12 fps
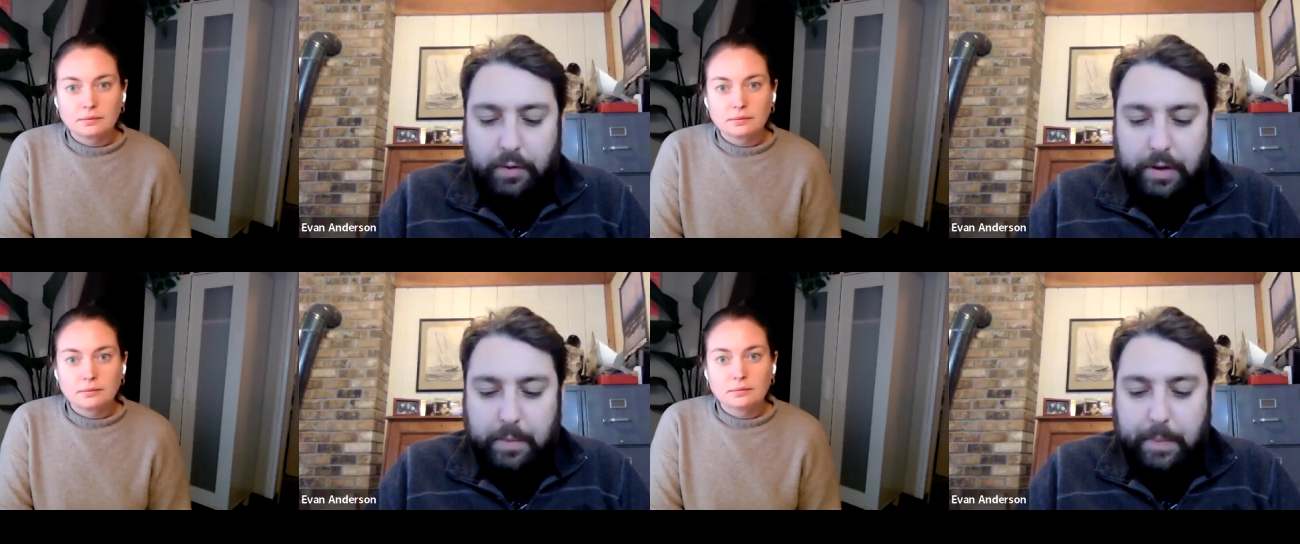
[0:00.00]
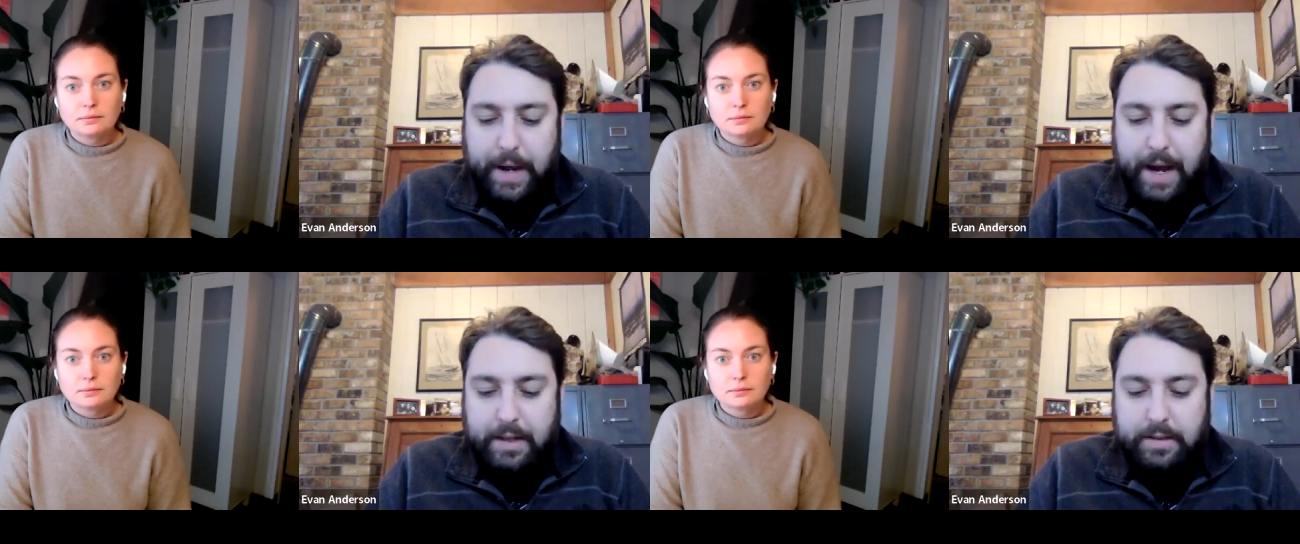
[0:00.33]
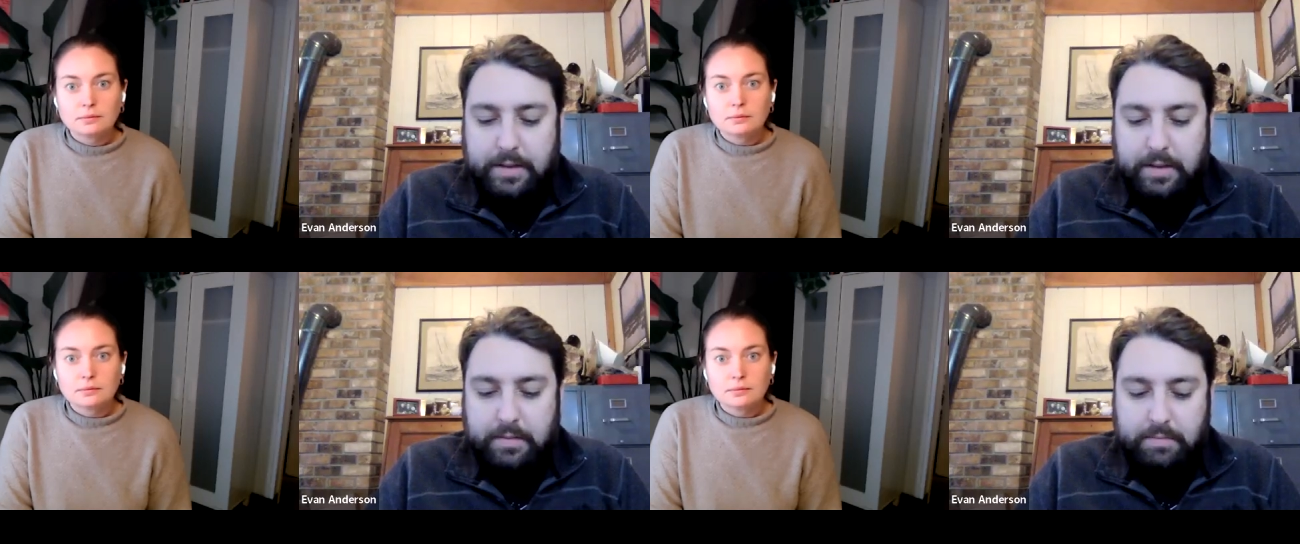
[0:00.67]
Speaker 1: over the
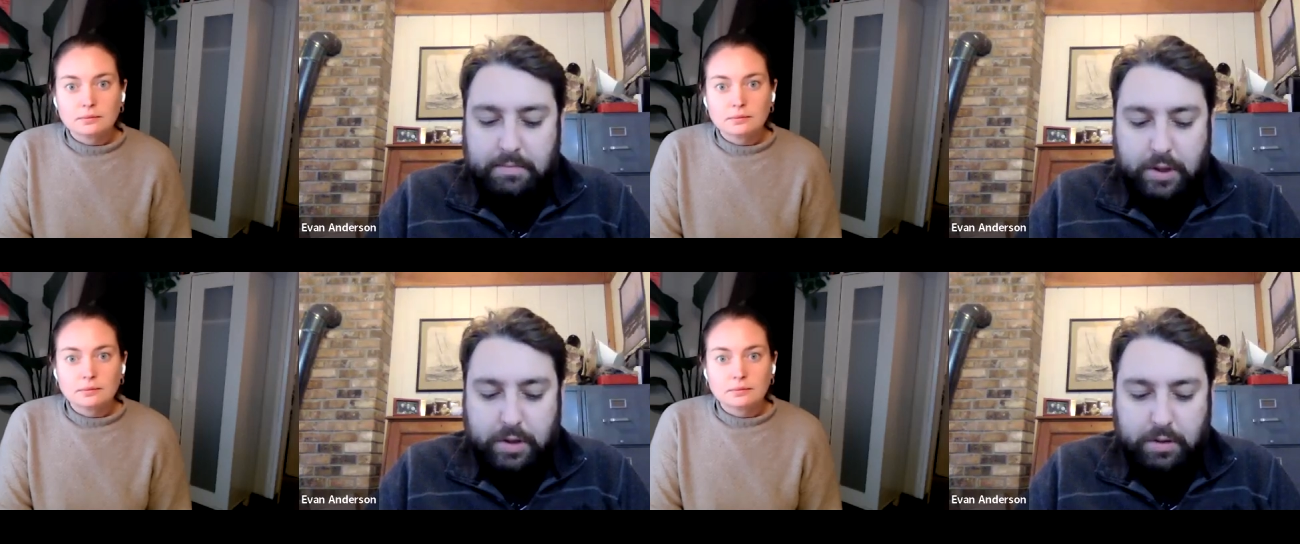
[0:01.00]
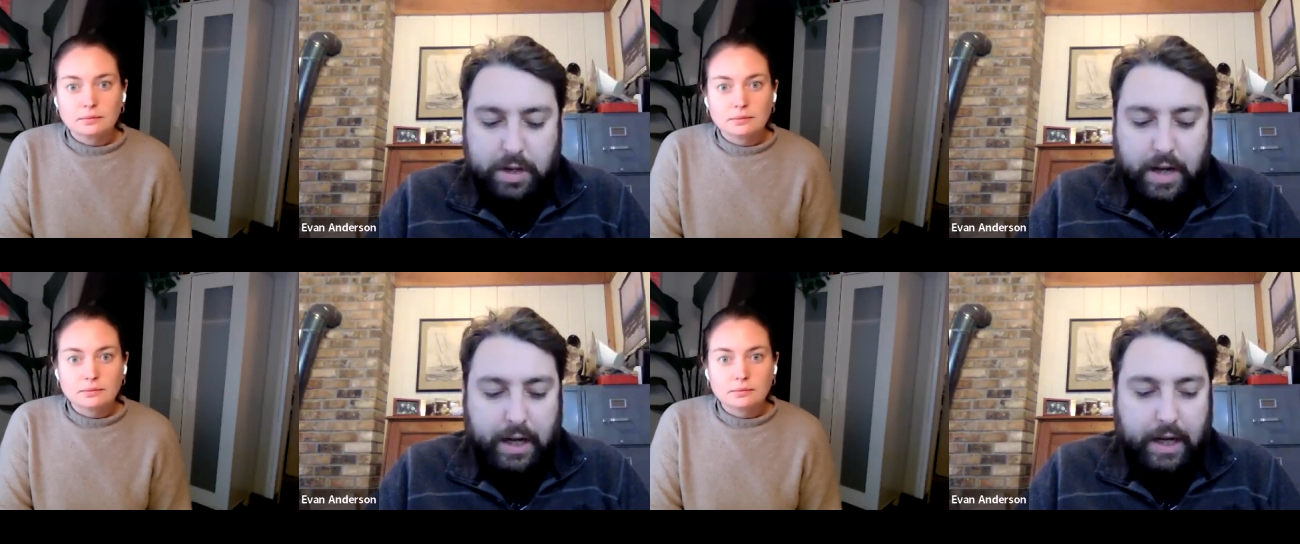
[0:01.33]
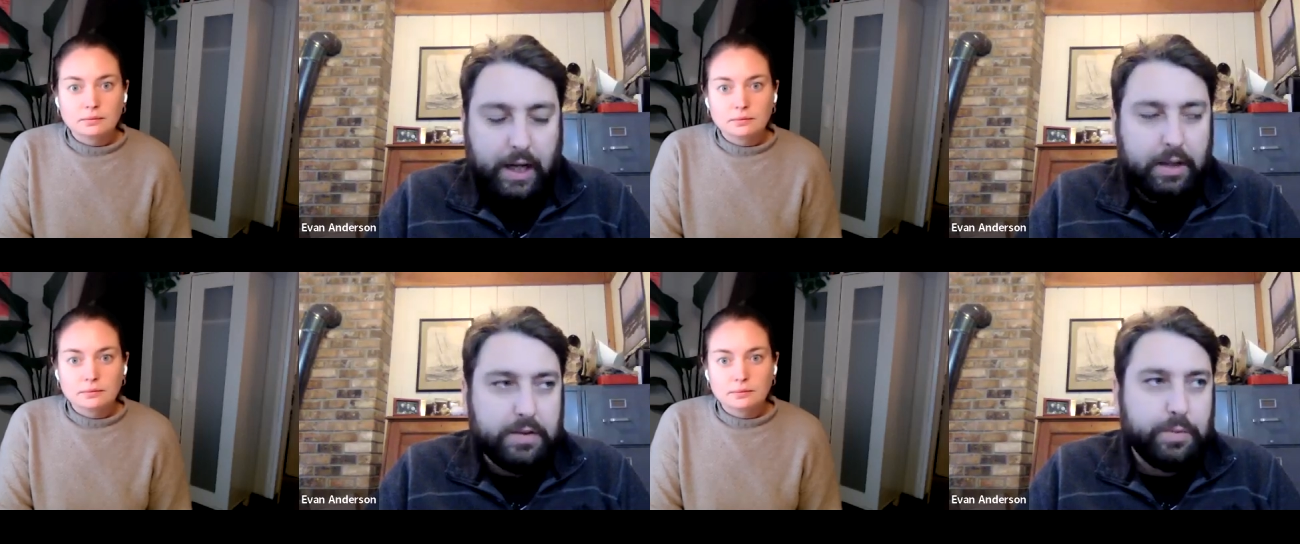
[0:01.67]
past 2
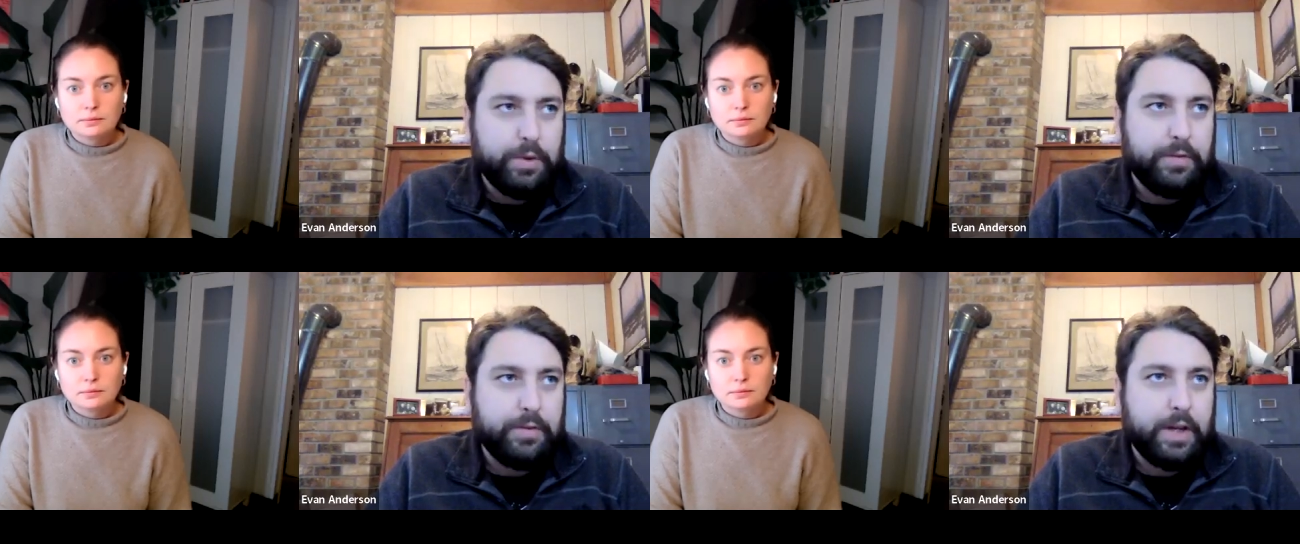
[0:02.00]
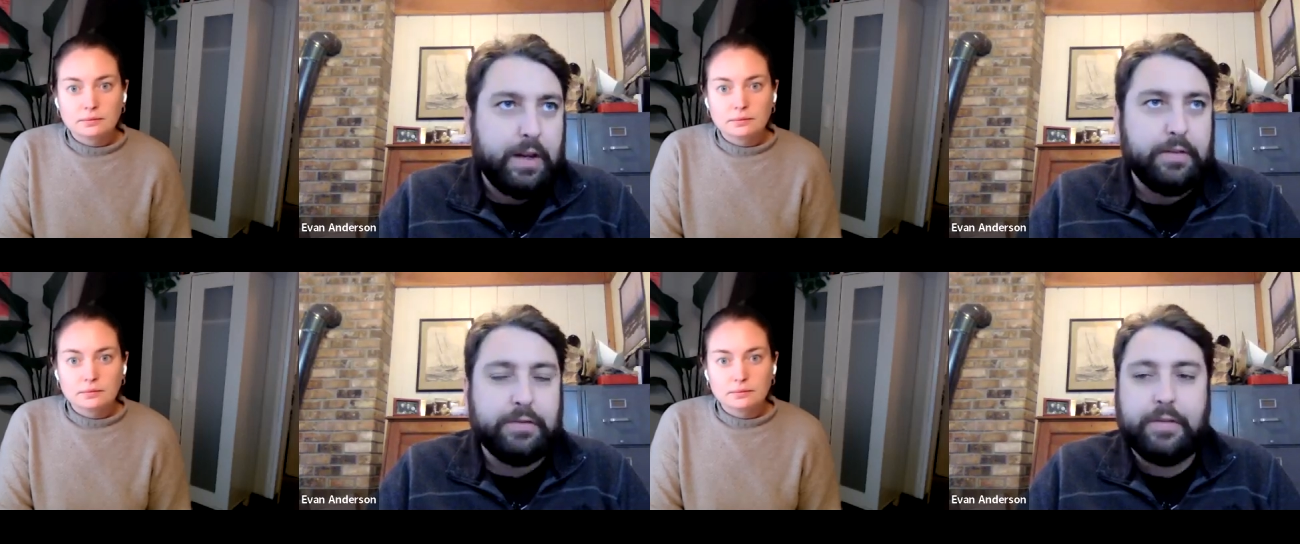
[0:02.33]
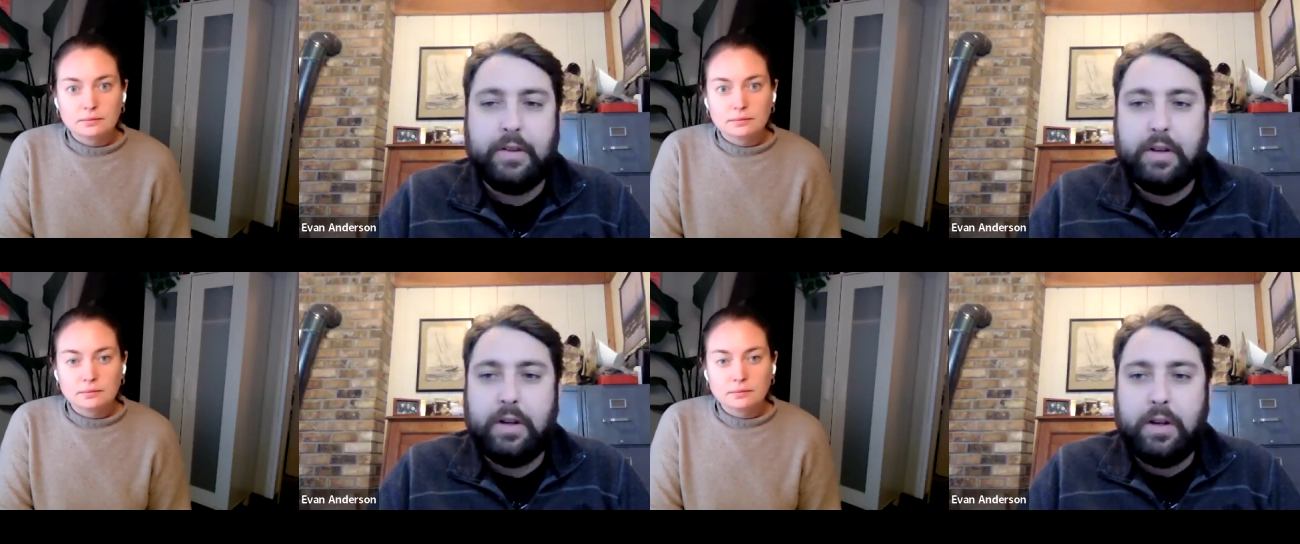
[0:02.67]
decades, we've kind of
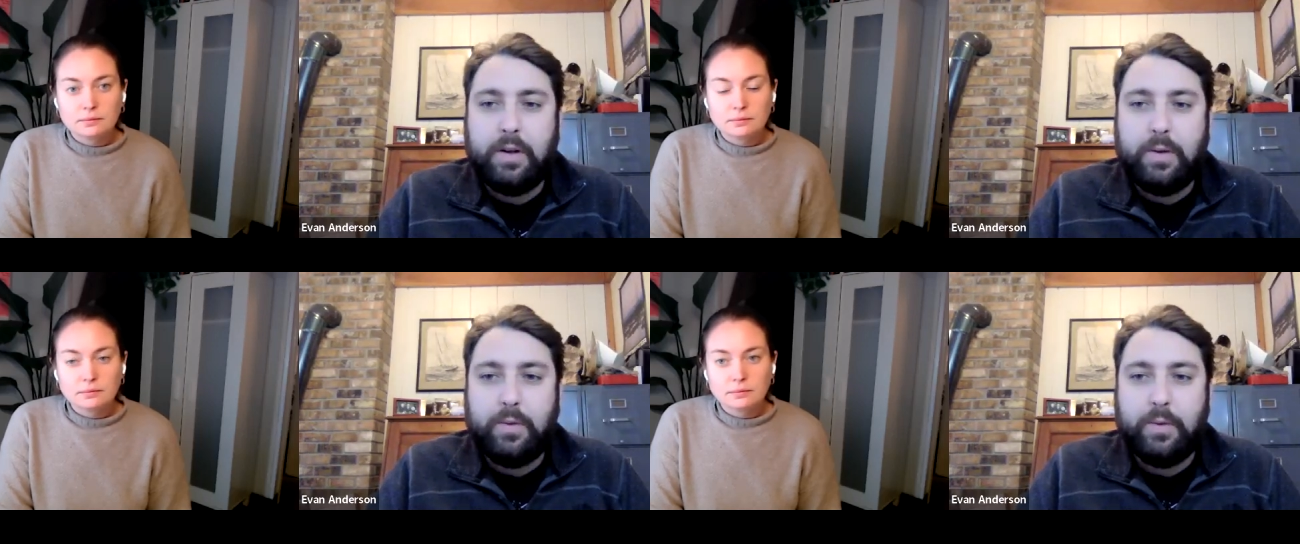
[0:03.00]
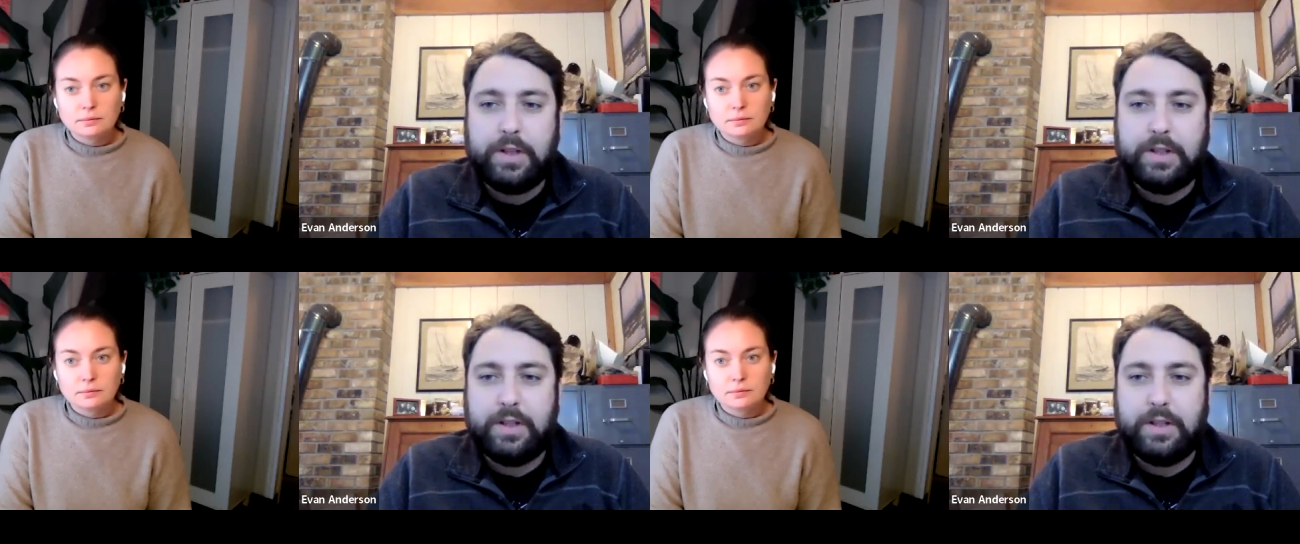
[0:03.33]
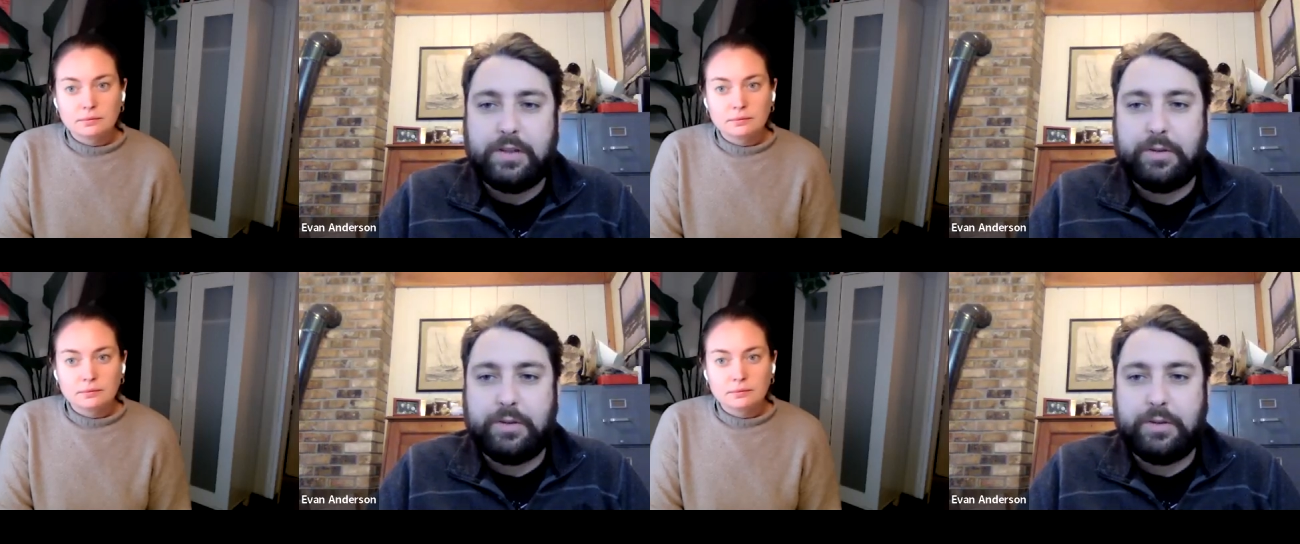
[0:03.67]
reached this